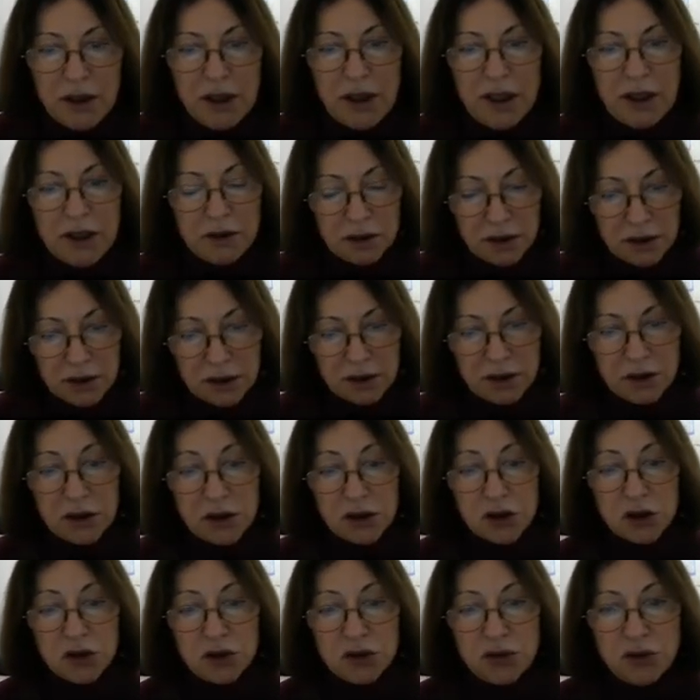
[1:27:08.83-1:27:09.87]
And it
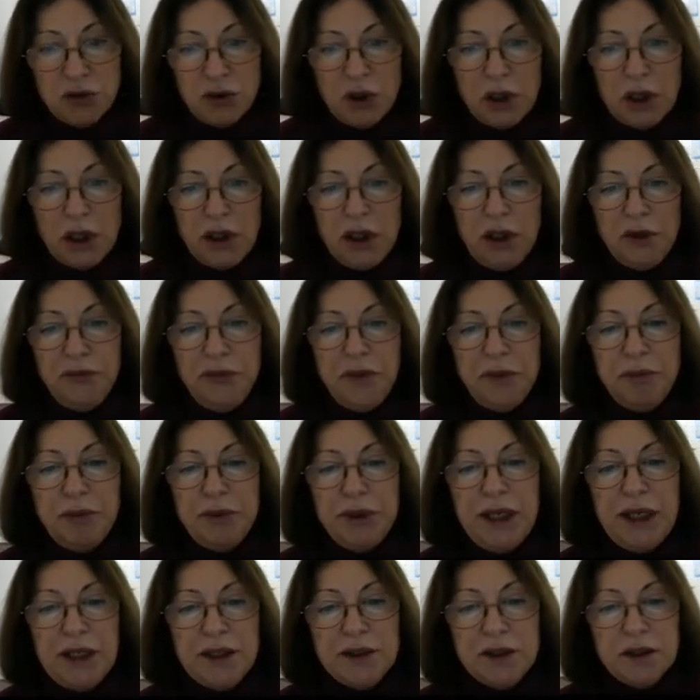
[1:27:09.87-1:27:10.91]
is true, if we
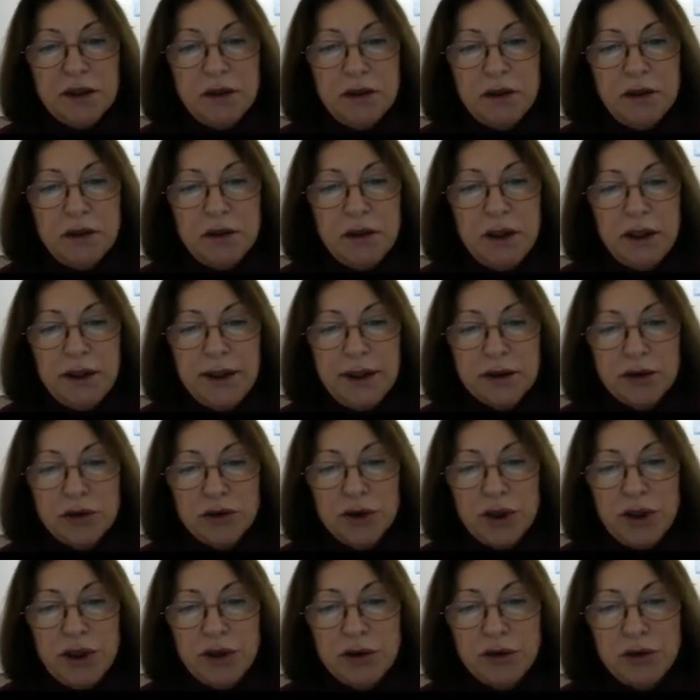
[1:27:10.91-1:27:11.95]
place
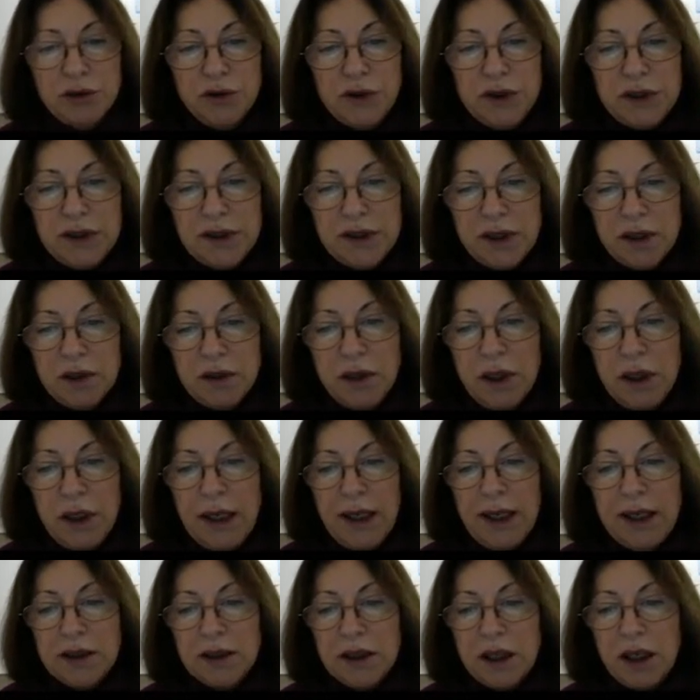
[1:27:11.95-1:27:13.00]
electrode into the cell
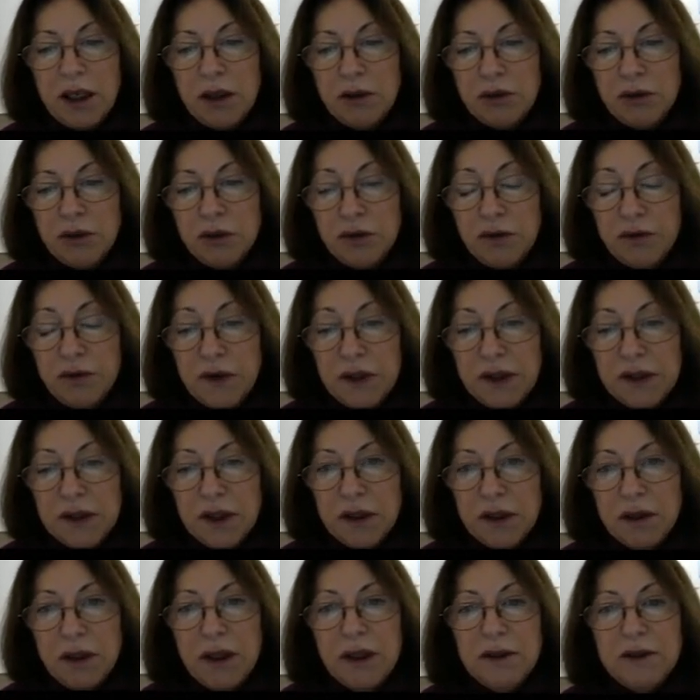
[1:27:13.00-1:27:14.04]
and out of the
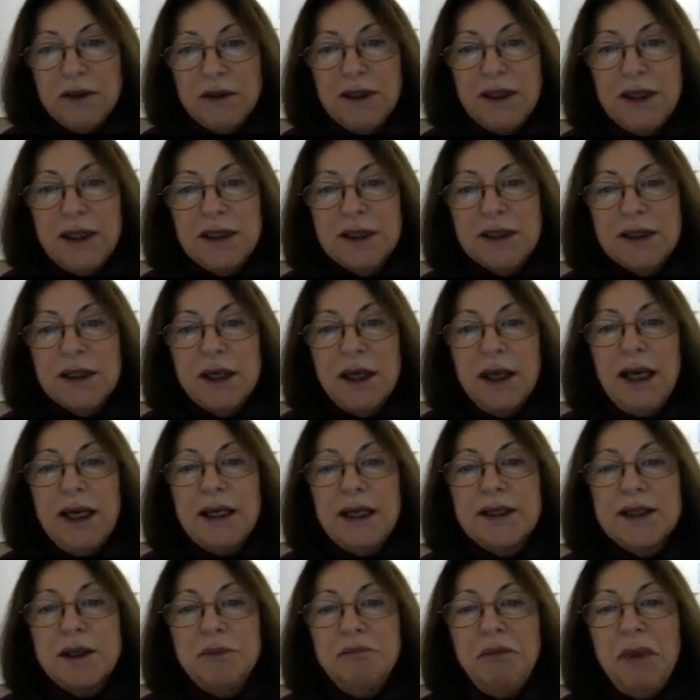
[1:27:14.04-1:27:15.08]
cell, this
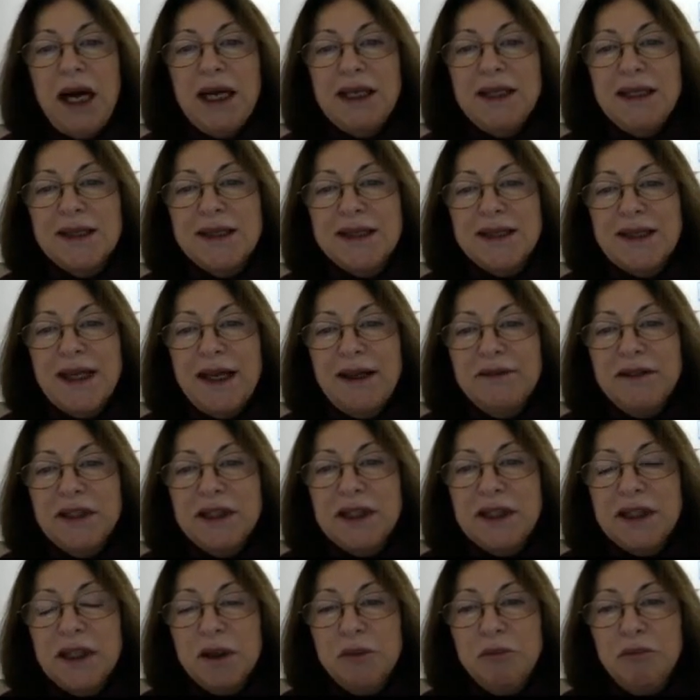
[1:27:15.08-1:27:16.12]
as minus
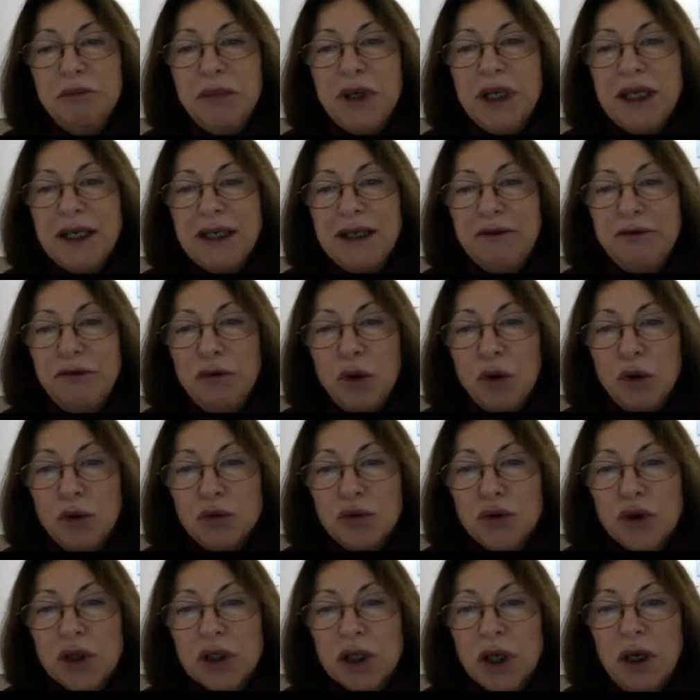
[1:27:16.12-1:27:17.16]
70
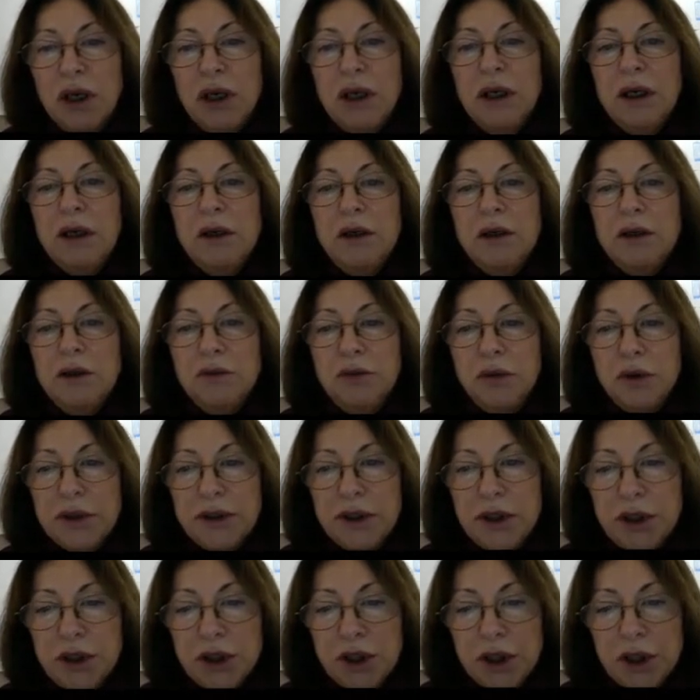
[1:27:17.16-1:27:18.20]
millivolts
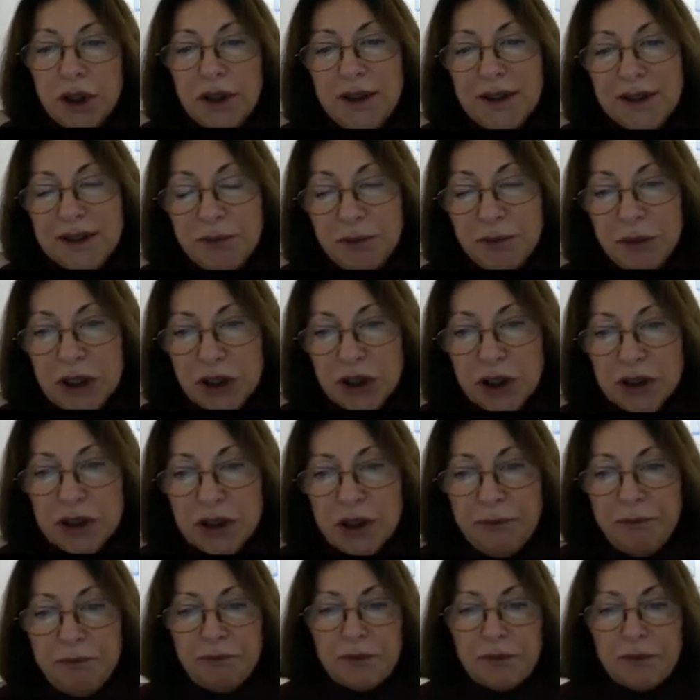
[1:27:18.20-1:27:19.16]
voltage is measured,